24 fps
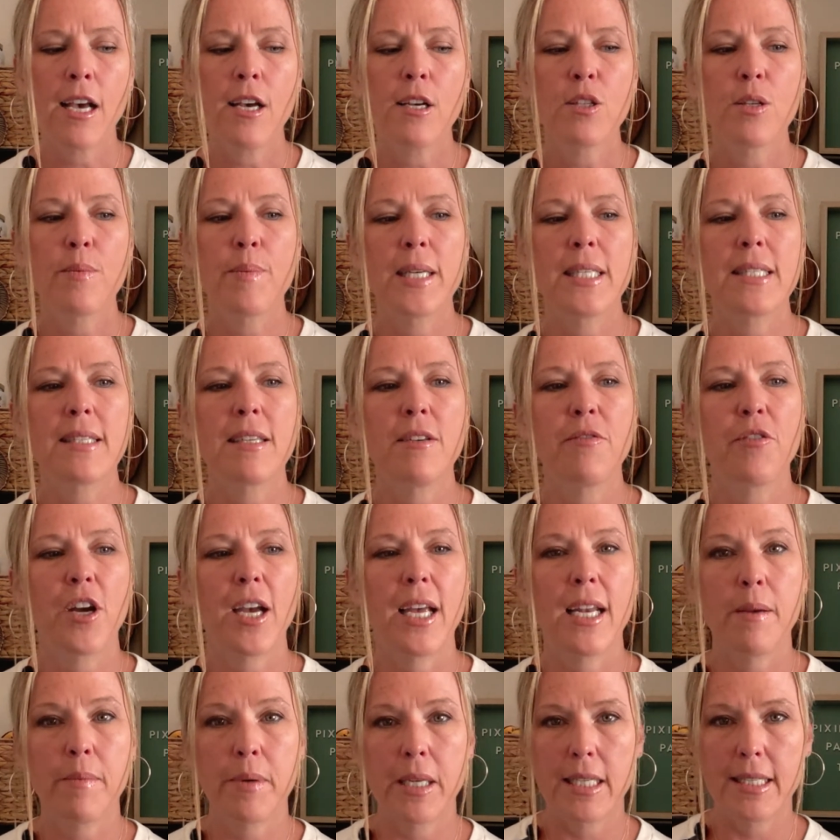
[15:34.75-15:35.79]
So basically for
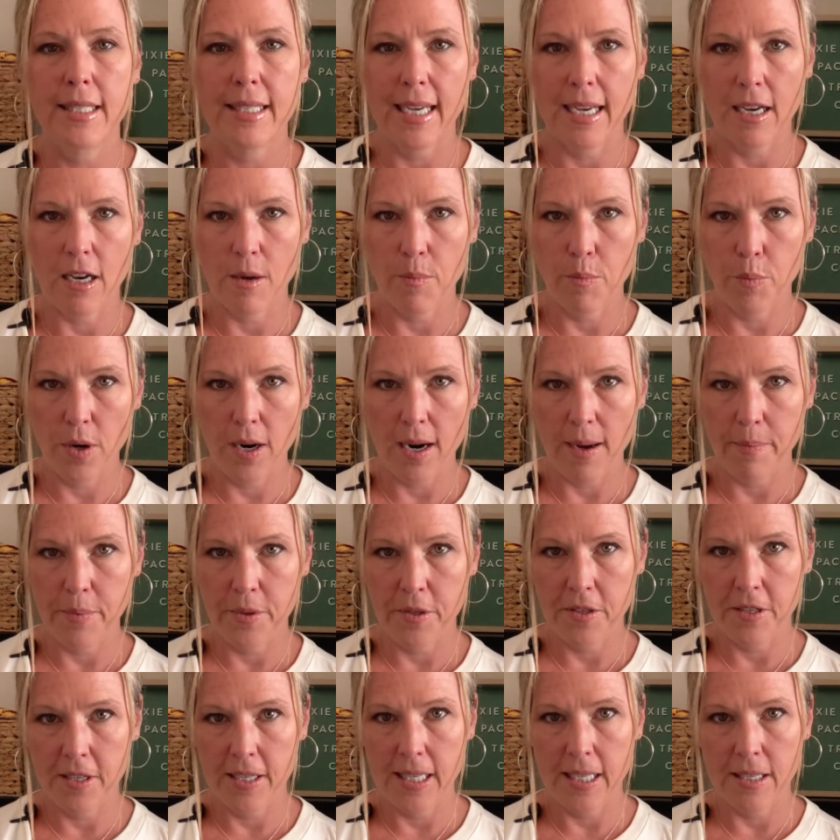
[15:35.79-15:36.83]
anybody staying on
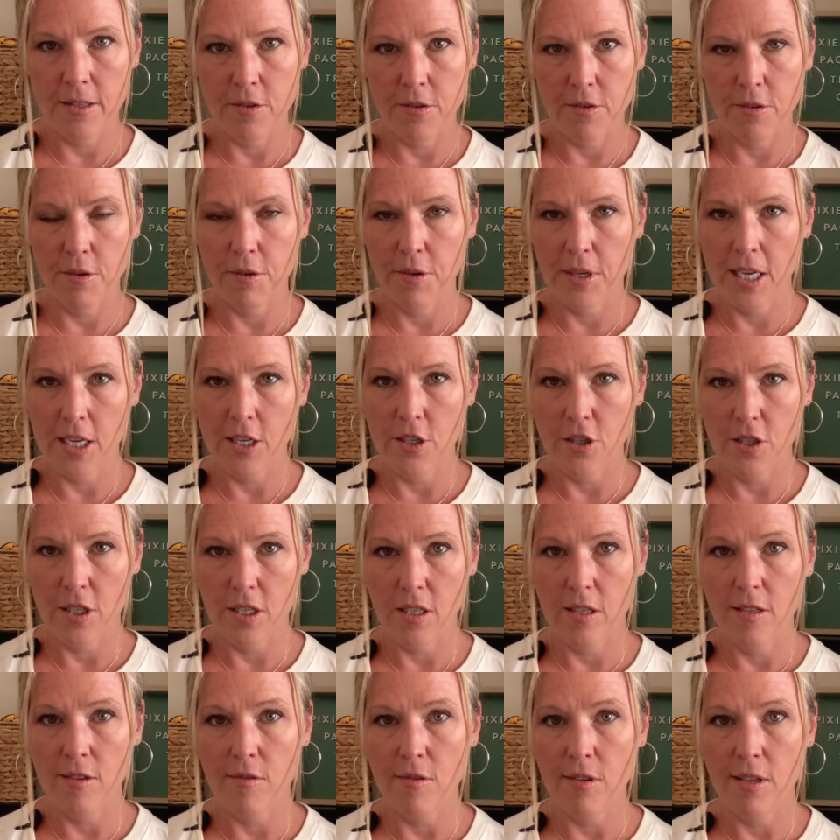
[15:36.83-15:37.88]
property at either
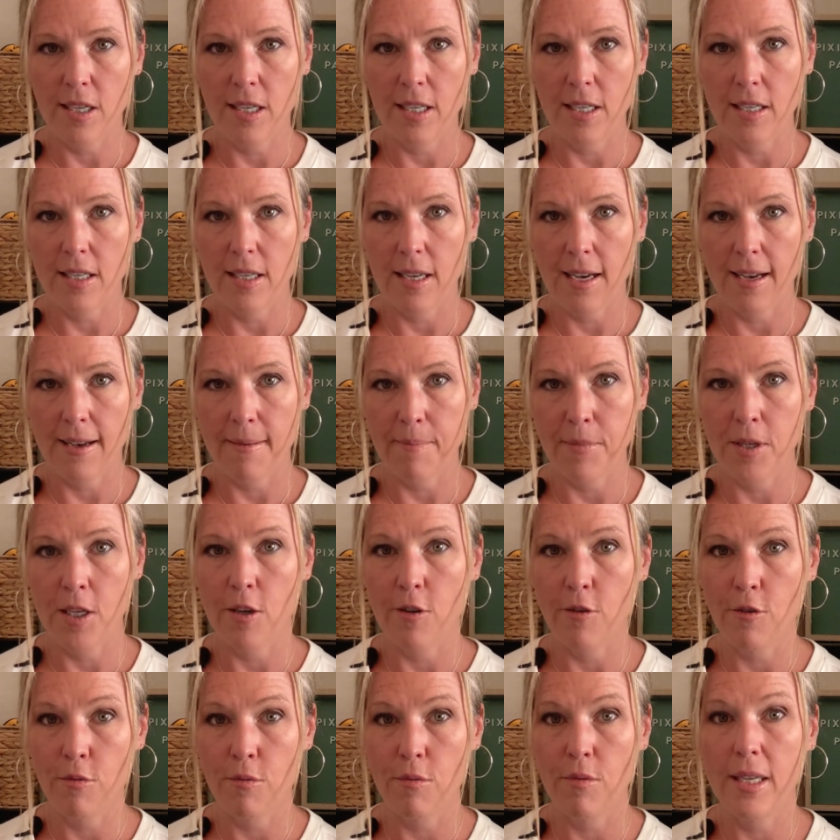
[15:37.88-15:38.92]
location, you can
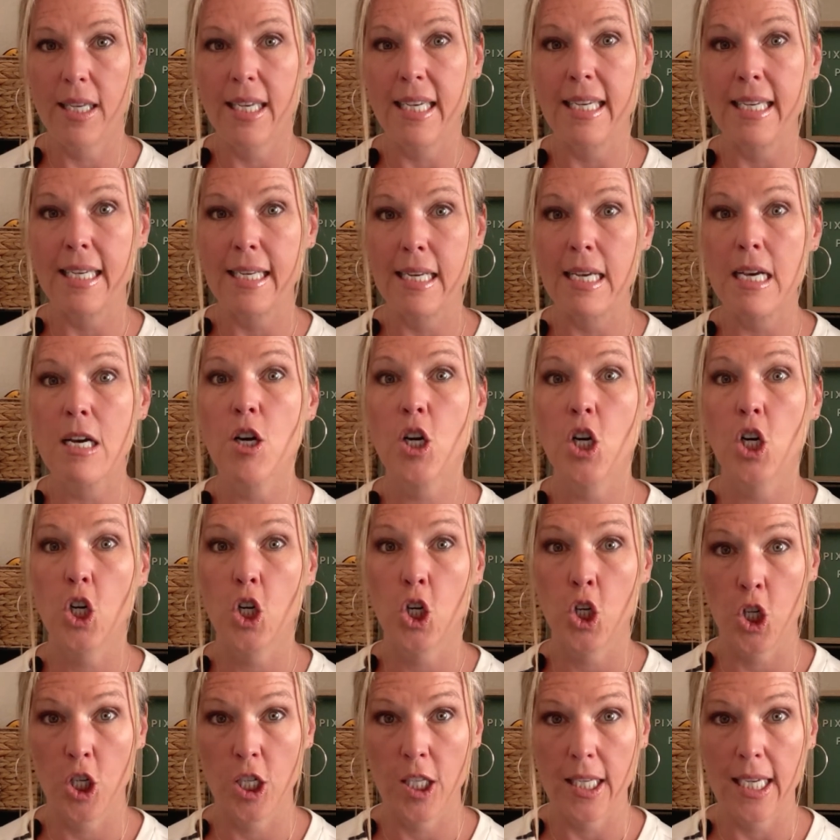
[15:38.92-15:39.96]
go in
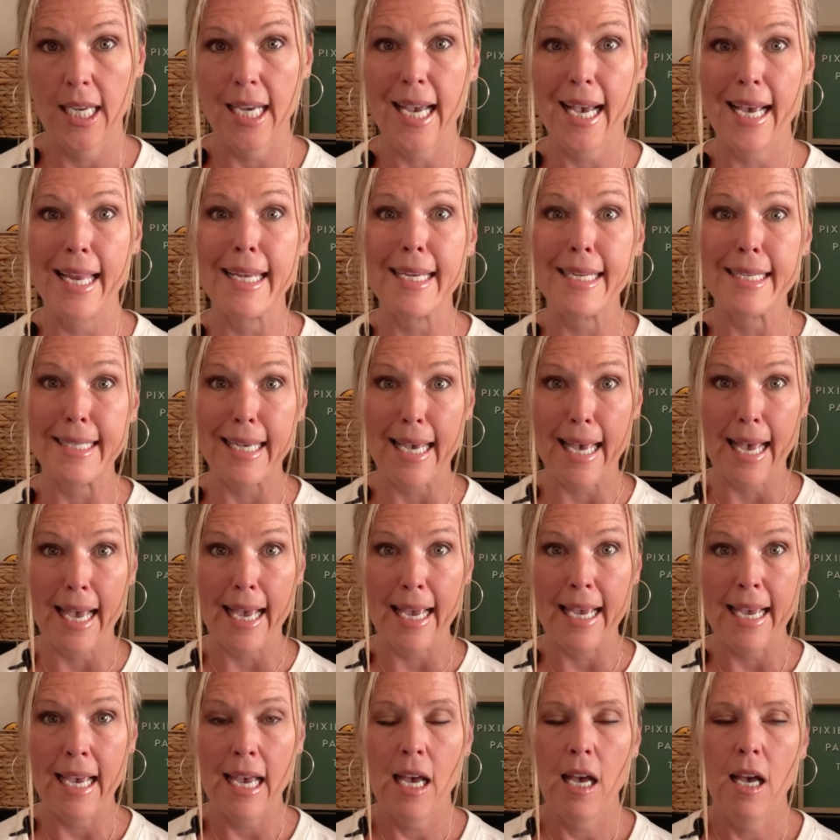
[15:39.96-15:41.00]
early any
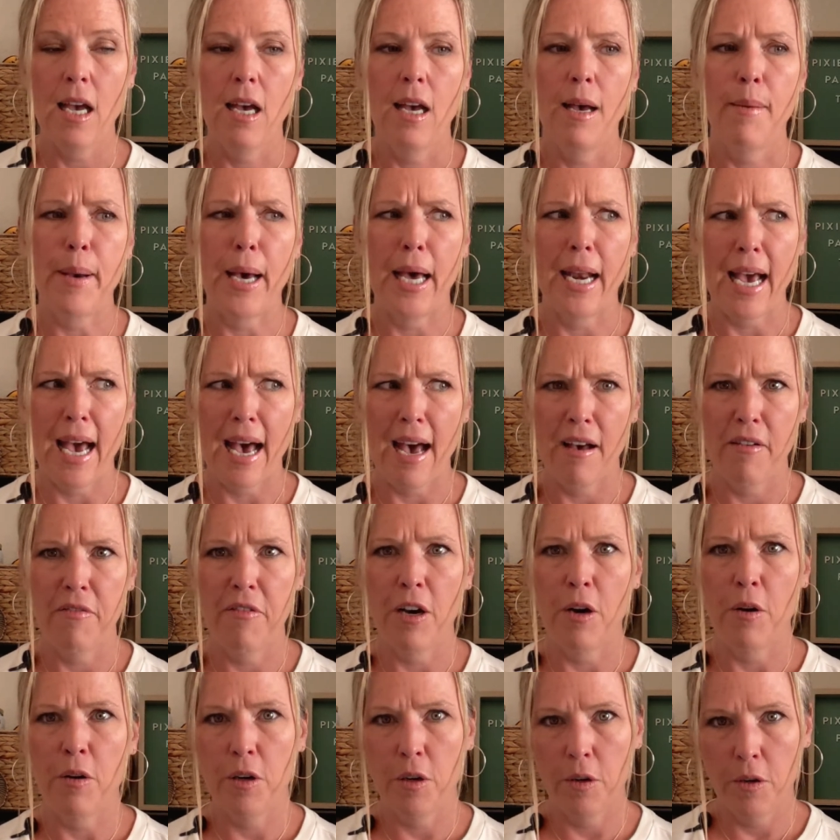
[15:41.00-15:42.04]
day, about a half
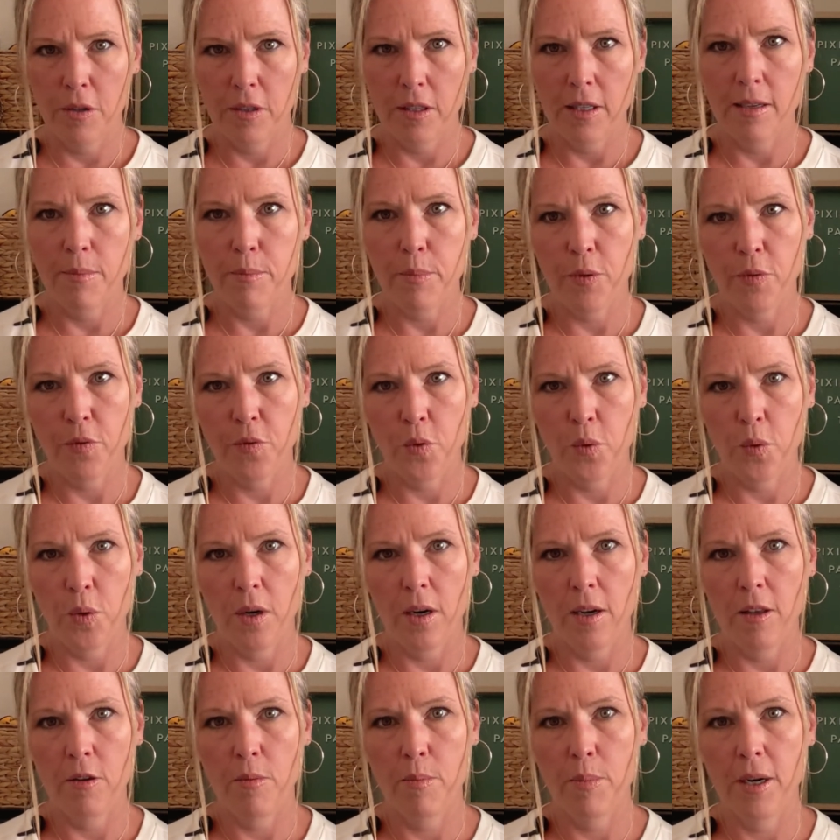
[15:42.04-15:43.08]
hour early before
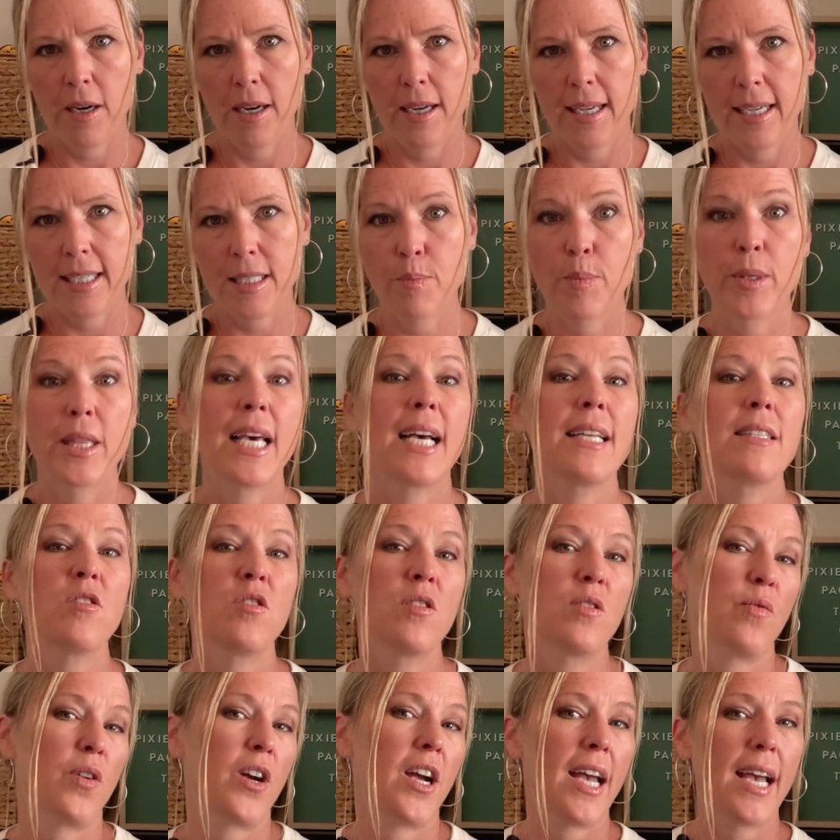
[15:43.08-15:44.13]
other park guests. But that's
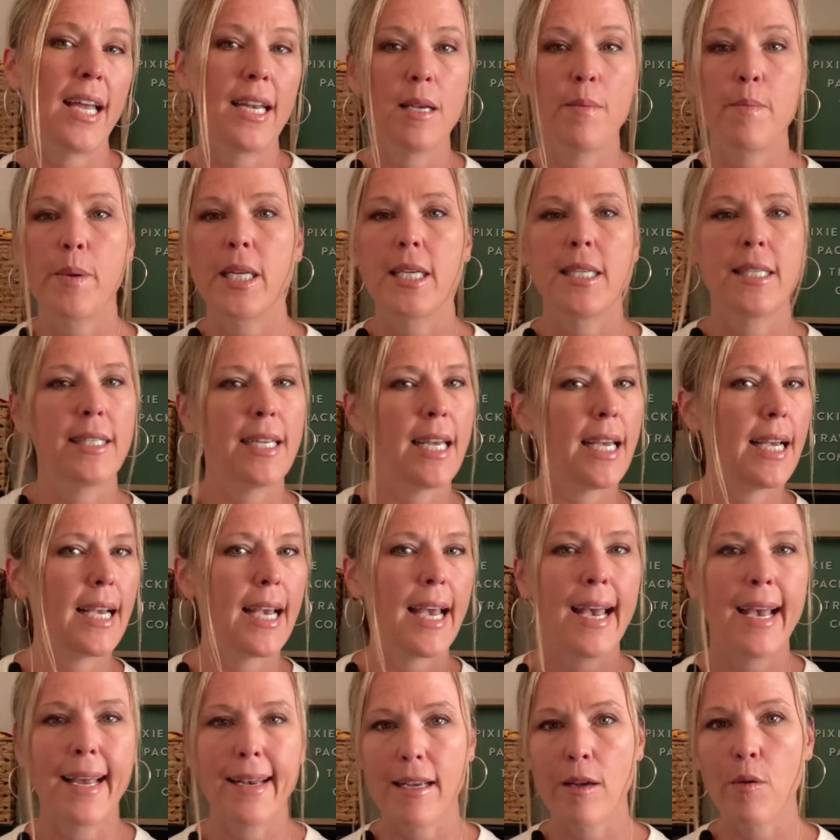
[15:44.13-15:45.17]
just for anybody staying
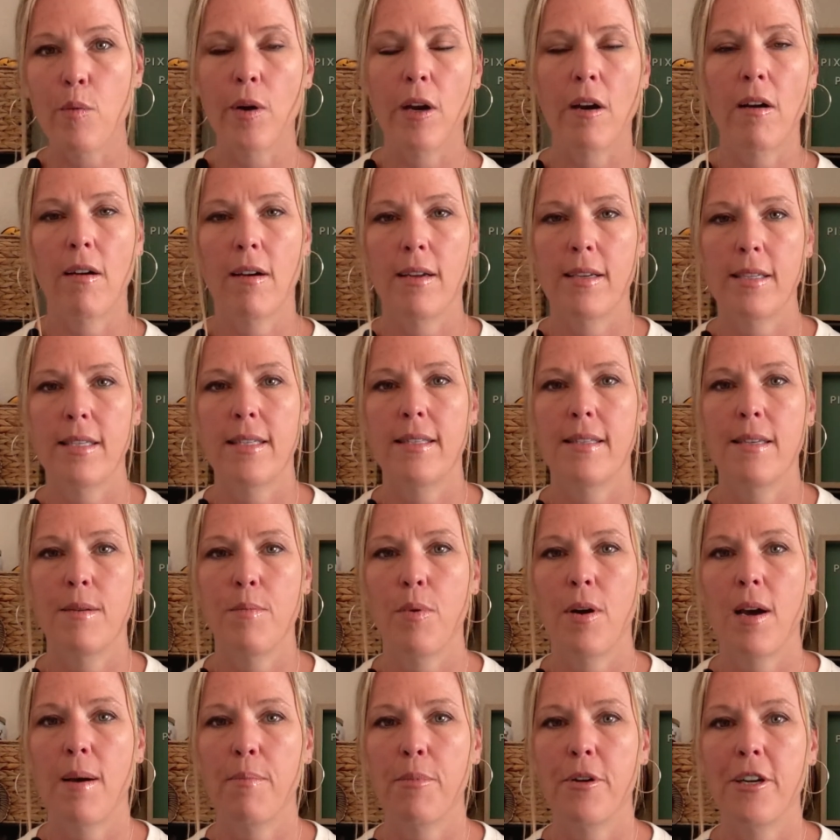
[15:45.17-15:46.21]
anywhere on Disney
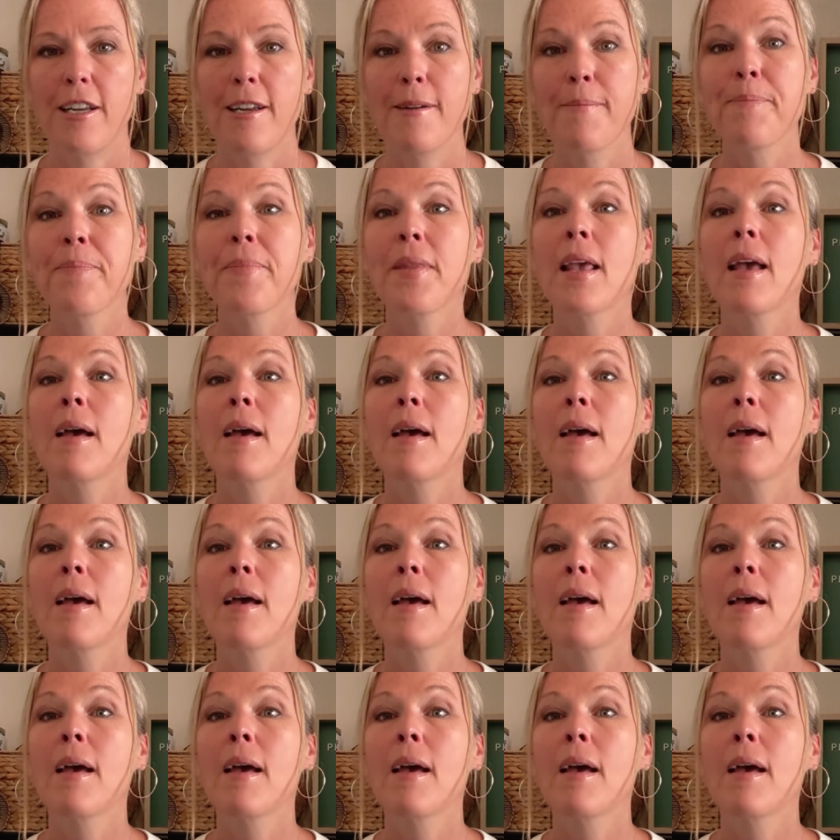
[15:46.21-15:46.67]
property.